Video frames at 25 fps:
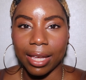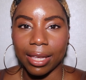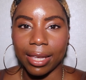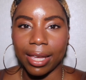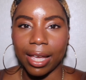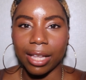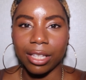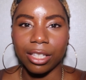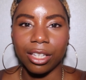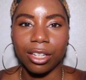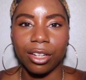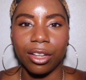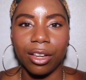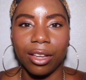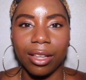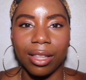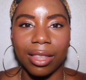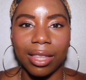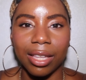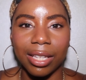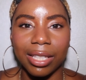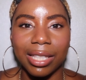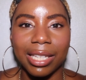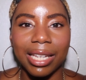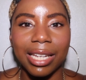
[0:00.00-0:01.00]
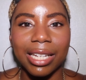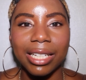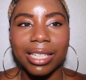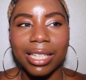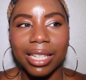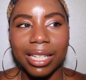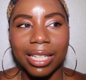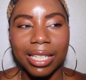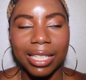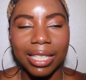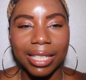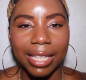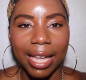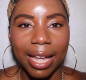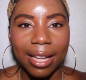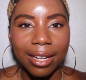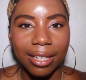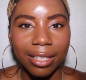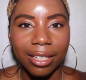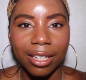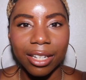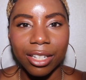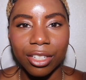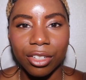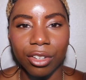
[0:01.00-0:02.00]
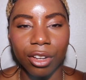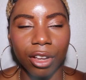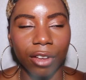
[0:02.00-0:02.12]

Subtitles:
get to know the teaching standards.